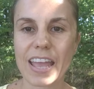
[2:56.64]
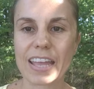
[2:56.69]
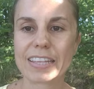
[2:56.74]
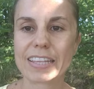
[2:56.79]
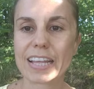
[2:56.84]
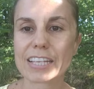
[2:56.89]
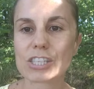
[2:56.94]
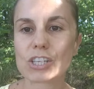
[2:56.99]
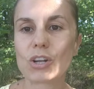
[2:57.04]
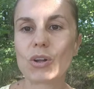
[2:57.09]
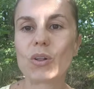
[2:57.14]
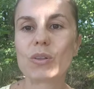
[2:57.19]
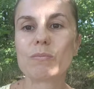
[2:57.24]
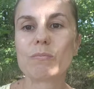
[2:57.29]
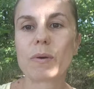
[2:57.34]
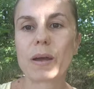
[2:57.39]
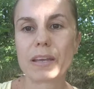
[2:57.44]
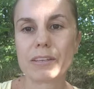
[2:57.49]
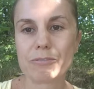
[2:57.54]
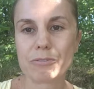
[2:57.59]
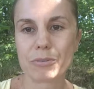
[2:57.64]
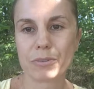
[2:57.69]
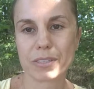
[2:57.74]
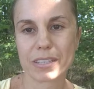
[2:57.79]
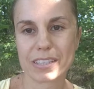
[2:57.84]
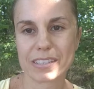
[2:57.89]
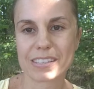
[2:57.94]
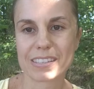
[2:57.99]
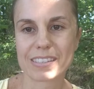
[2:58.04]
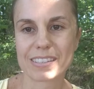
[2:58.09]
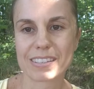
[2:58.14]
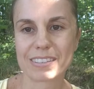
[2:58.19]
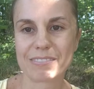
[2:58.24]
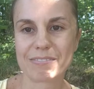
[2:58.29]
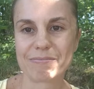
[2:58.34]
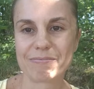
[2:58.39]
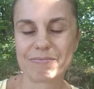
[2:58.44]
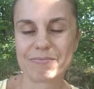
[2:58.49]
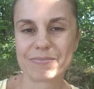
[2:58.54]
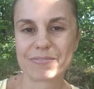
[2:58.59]
And that's called mindfulness.
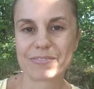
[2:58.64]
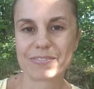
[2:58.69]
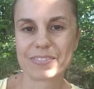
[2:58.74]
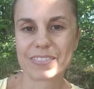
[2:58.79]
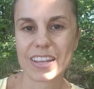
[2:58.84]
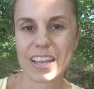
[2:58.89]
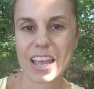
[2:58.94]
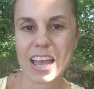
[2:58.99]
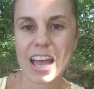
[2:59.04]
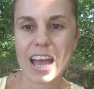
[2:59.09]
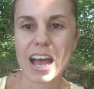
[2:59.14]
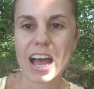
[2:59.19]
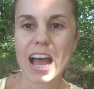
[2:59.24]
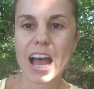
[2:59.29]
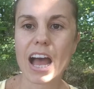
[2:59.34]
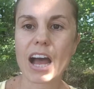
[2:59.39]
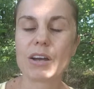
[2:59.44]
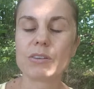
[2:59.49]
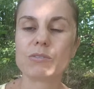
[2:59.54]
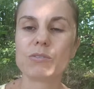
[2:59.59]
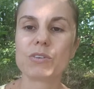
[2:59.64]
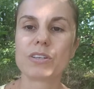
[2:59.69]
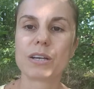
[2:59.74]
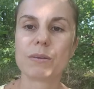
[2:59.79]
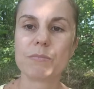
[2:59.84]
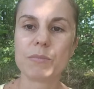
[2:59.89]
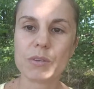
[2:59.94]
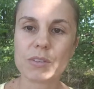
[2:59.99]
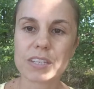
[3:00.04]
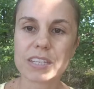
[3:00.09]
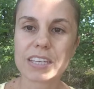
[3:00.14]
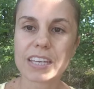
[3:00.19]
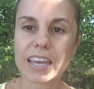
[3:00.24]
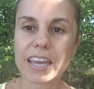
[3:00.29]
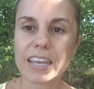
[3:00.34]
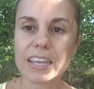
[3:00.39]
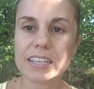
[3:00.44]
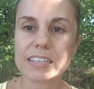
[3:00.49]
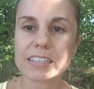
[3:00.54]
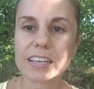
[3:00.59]
How to
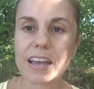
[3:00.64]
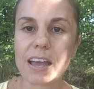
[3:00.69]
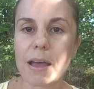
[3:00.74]
communicate